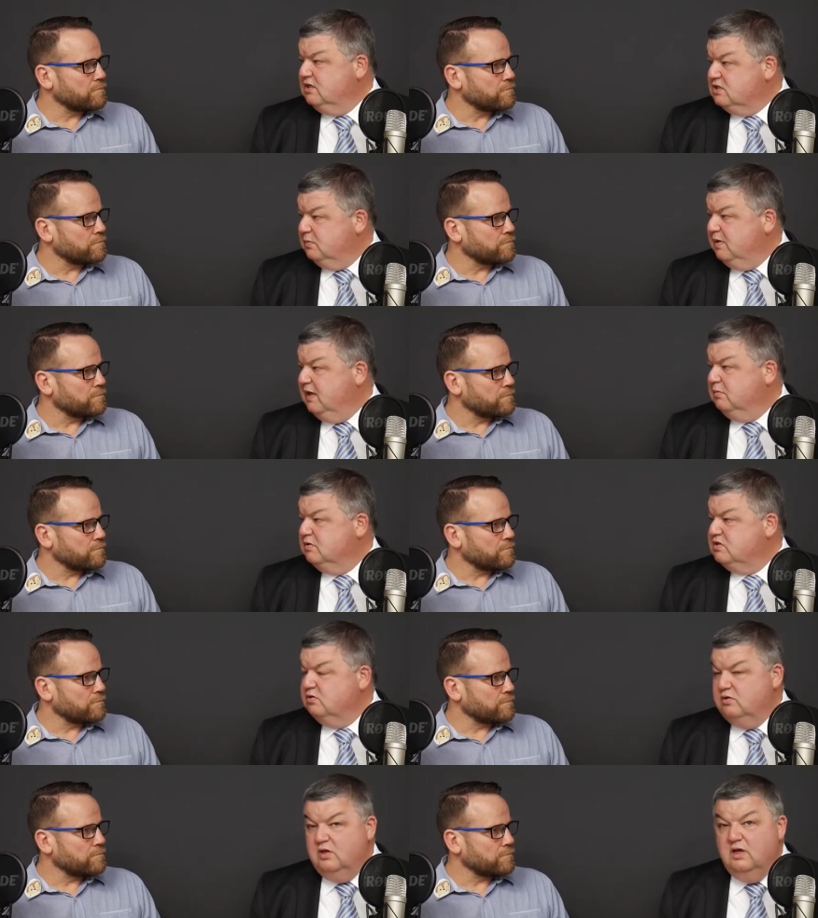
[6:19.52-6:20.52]
Speaker 1: to be able
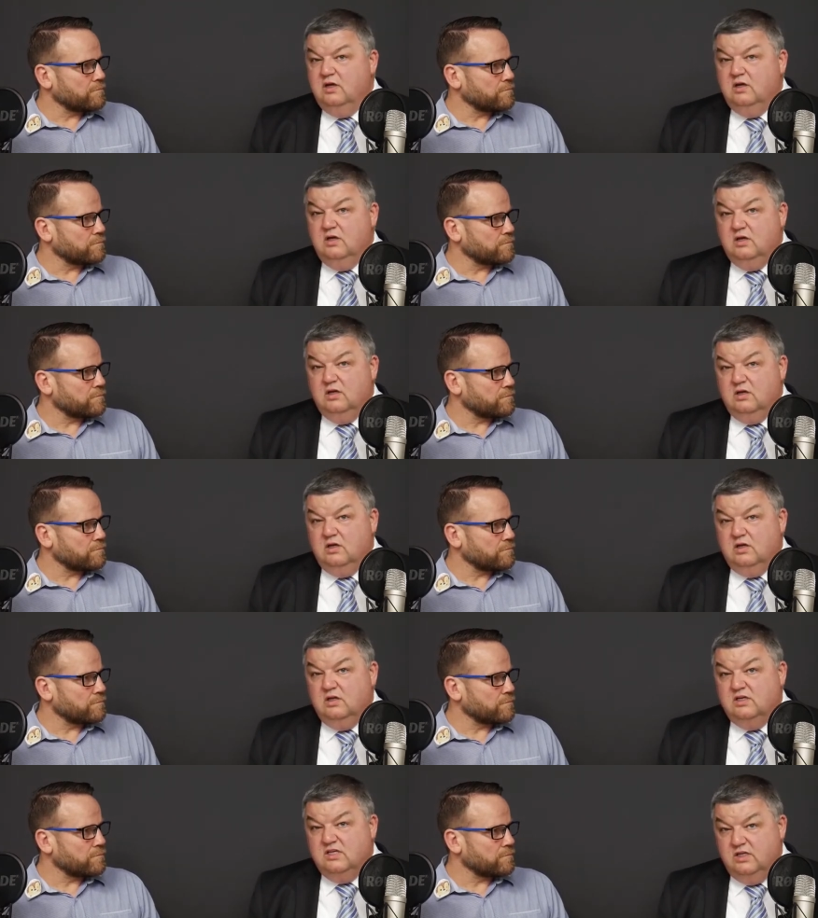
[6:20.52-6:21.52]
to
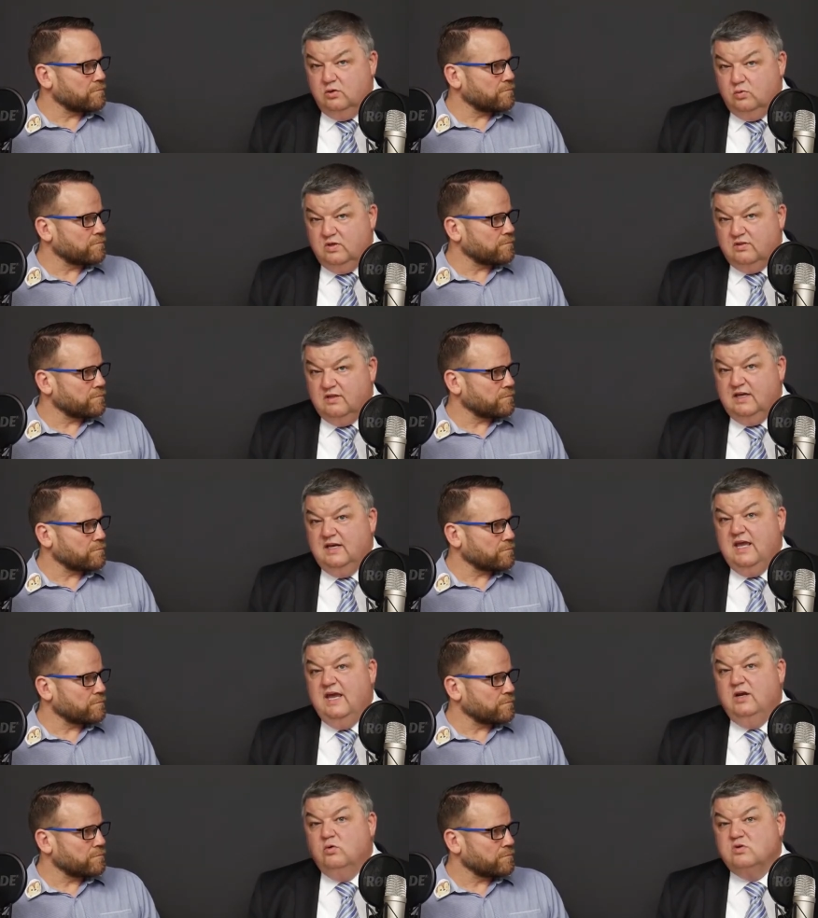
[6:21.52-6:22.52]
deal with that
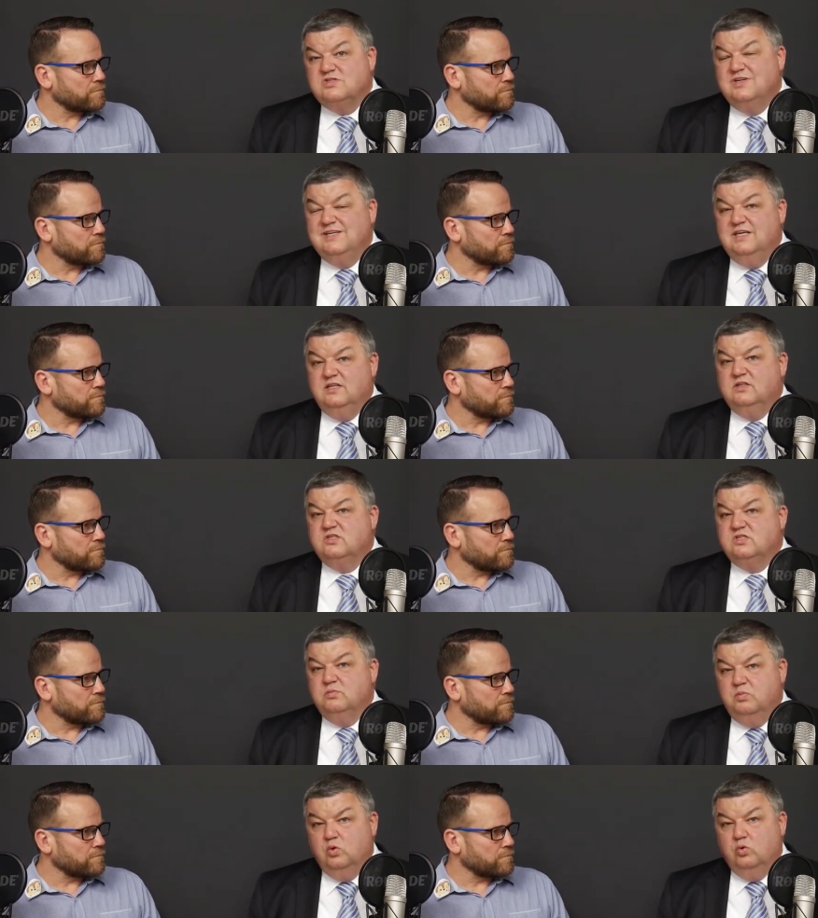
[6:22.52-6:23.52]
and also get the
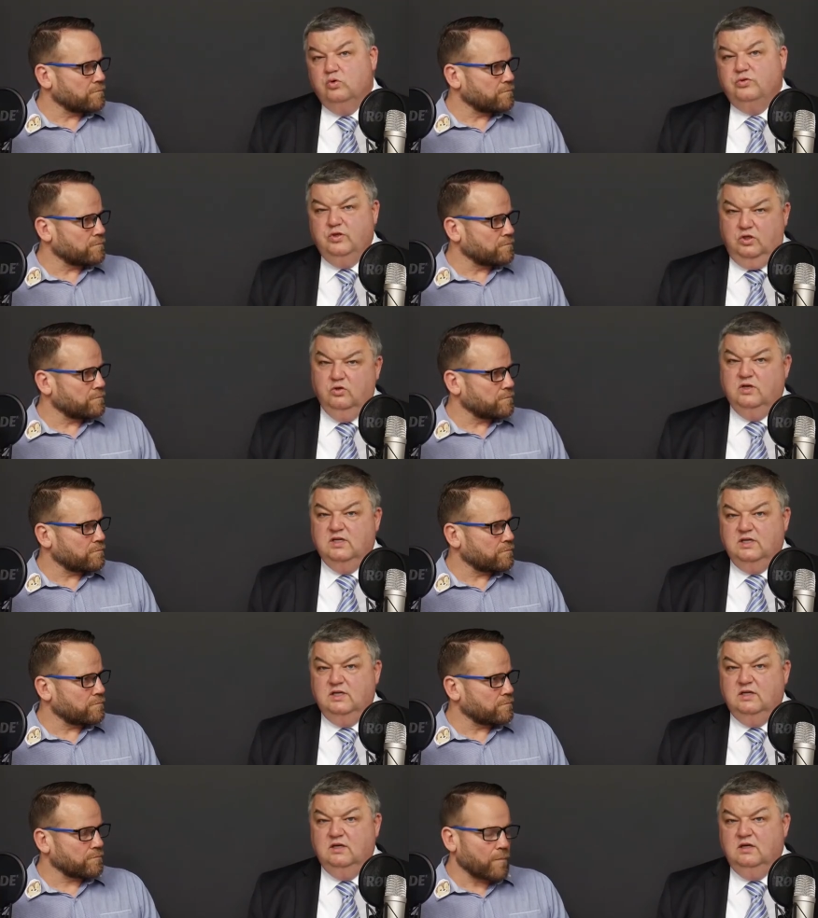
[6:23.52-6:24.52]
support that you
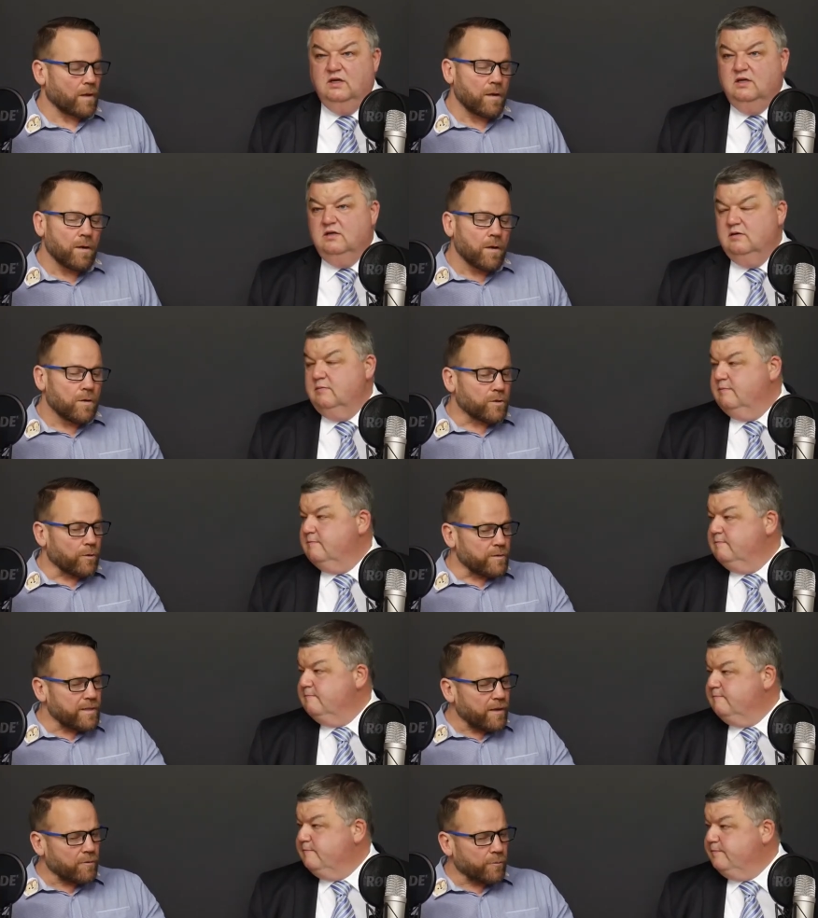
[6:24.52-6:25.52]
need.
Speaker 2: So, is
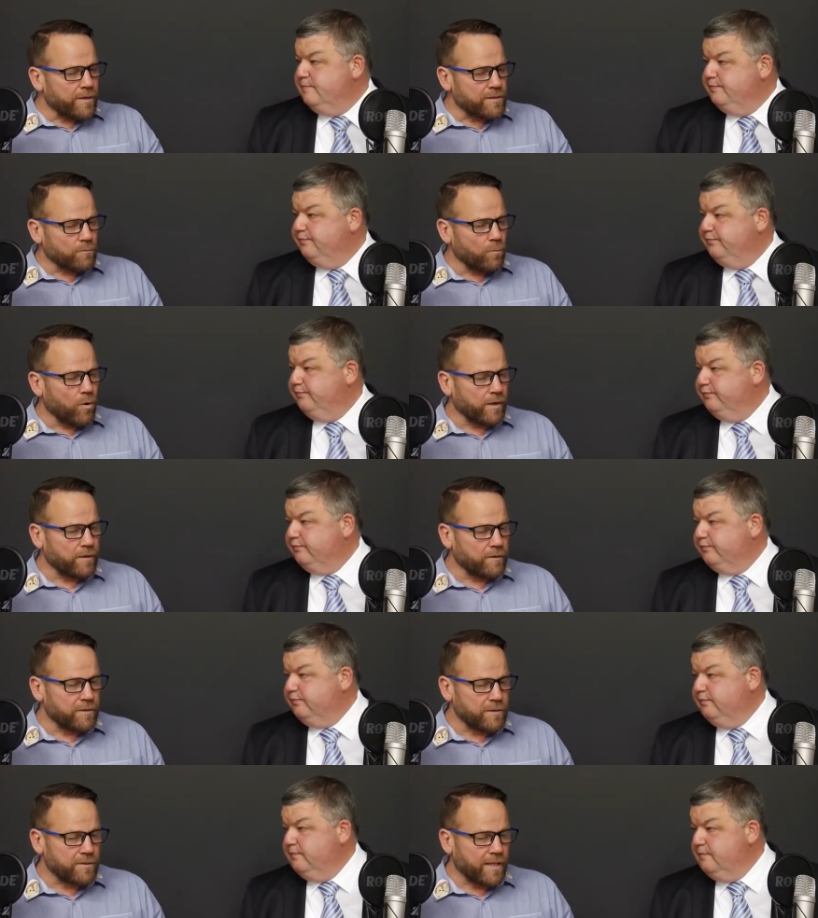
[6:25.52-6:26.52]
that a reason why
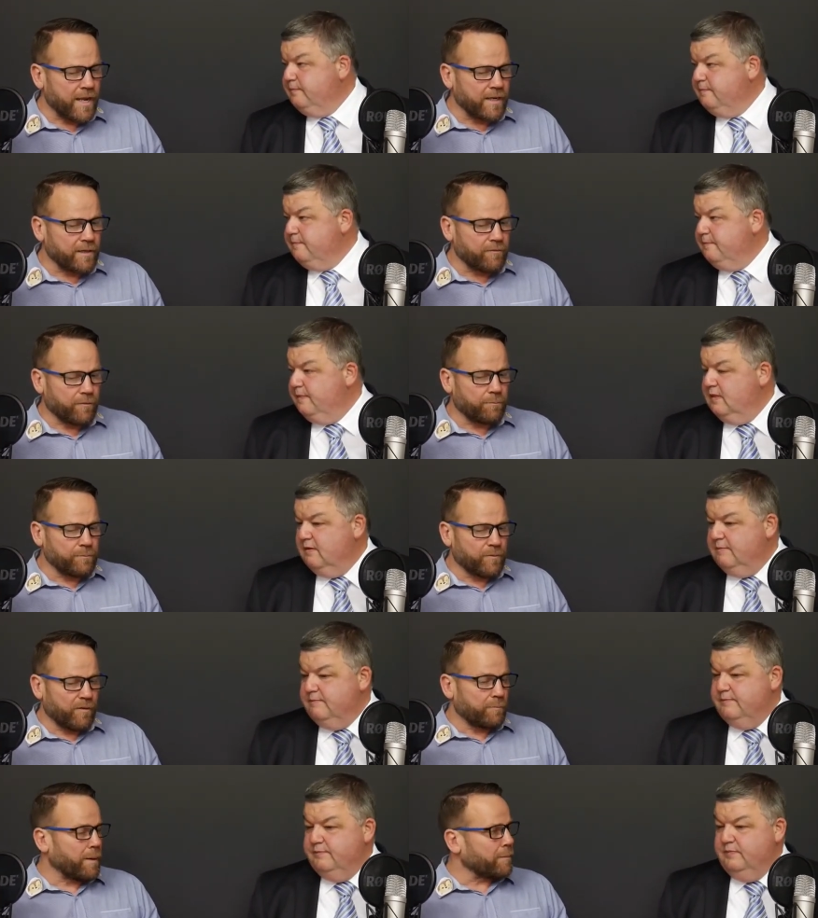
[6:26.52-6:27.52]
you're standing for,
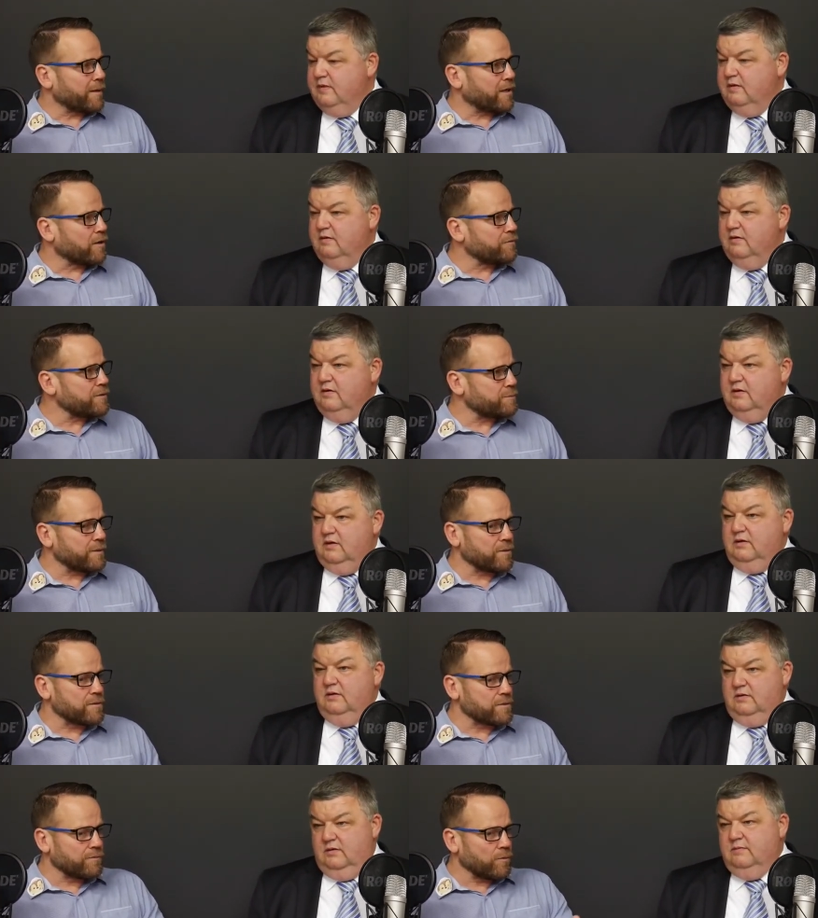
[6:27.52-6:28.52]
for public office
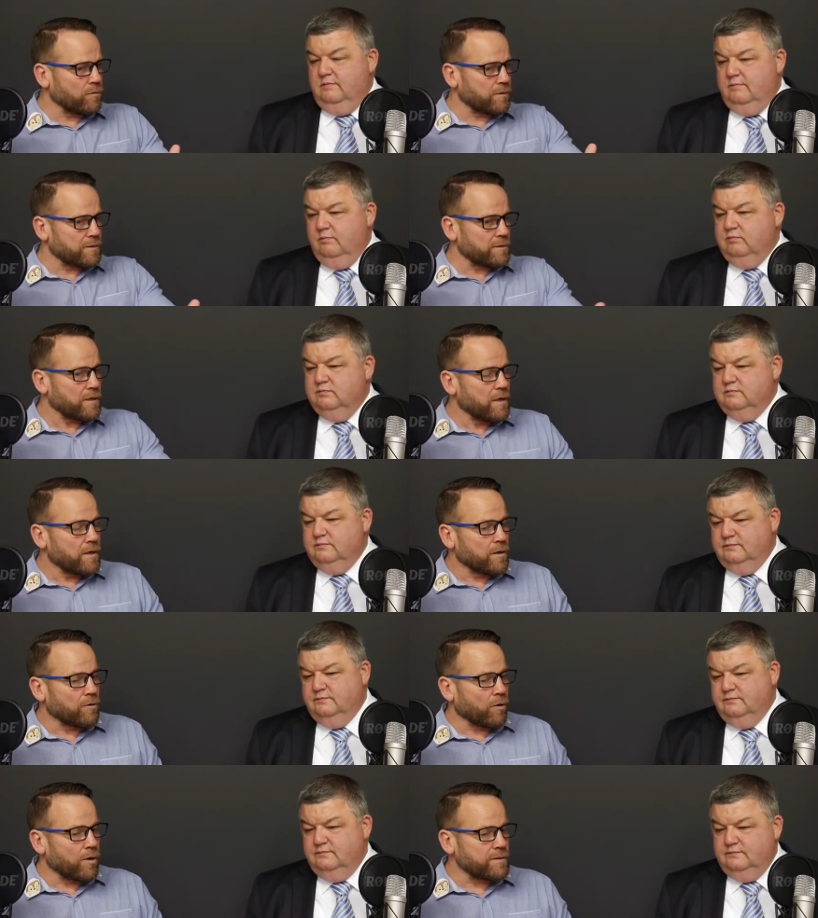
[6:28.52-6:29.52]
because of all this
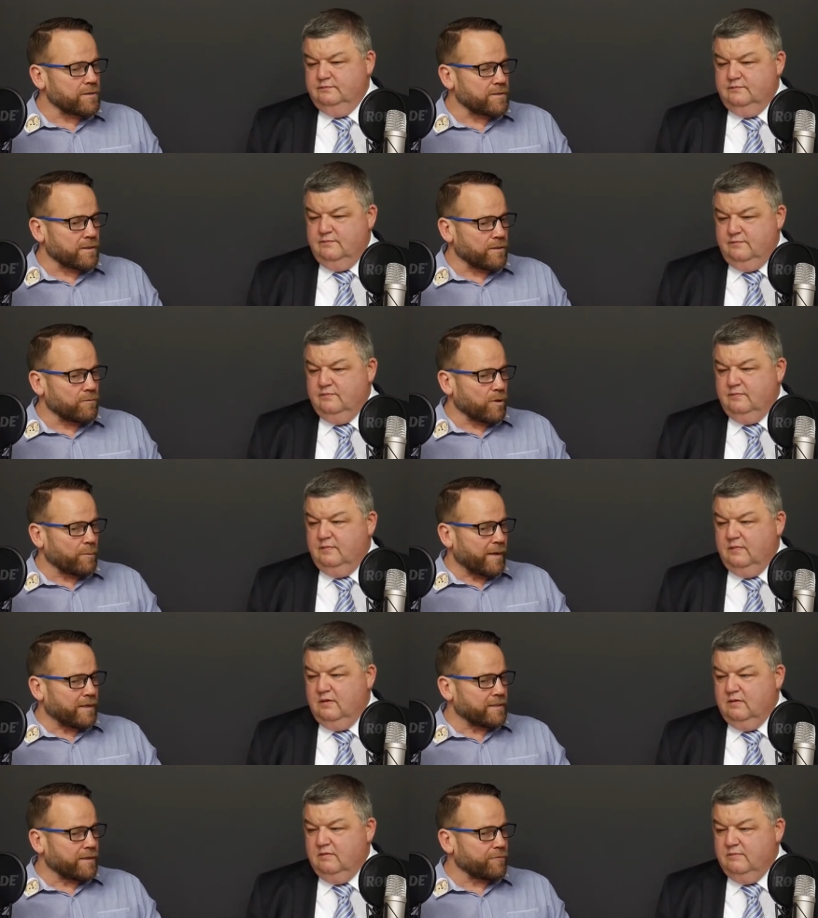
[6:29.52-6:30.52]
crisis and you want to
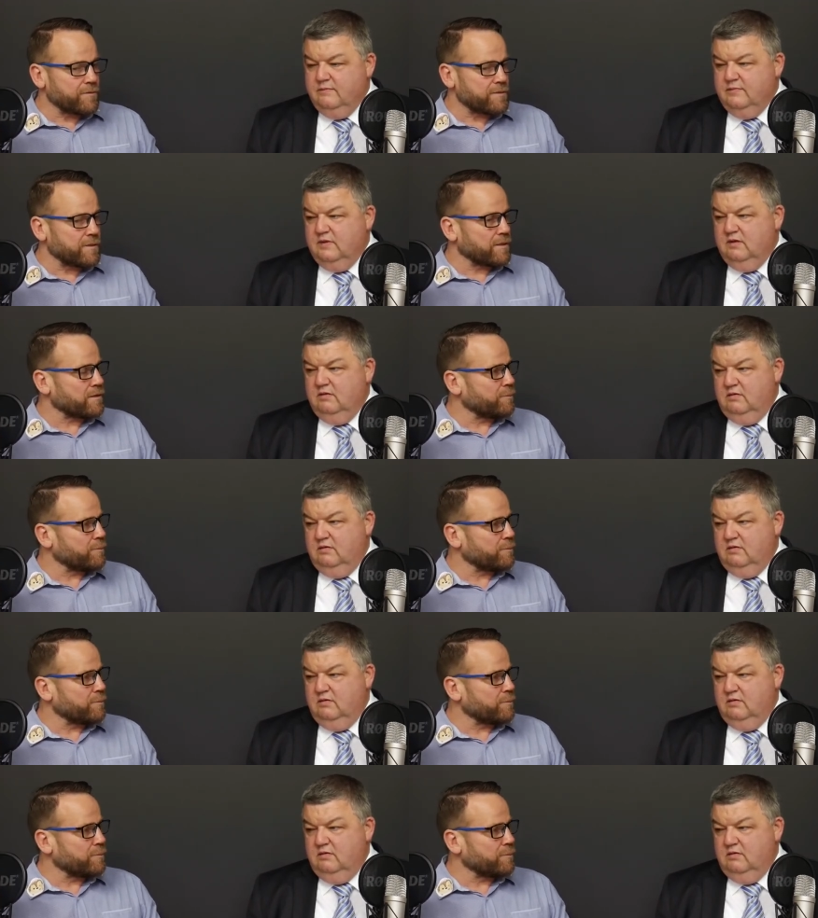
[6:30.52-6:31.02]
make a difference in the